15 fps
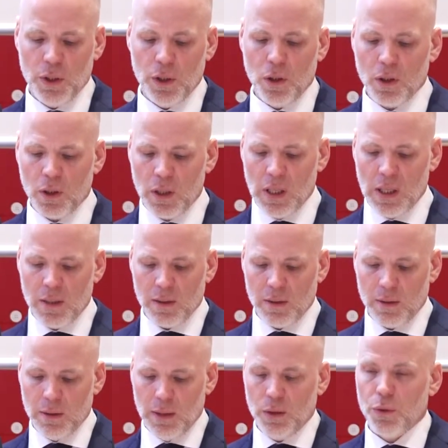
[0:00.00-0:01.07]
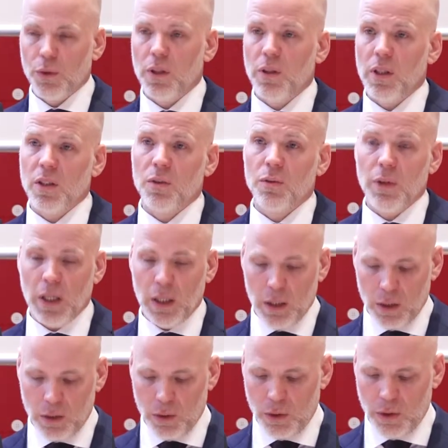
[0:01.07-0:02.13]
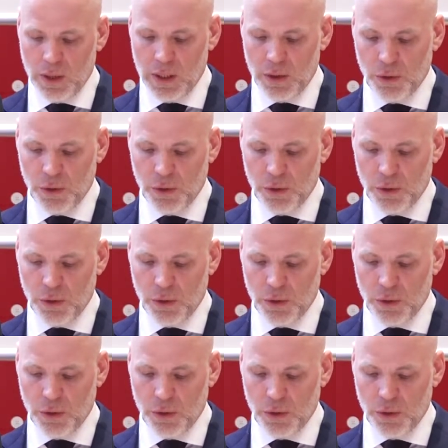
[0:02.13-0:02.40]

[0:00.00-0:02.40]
we nonetheless need to address regulatory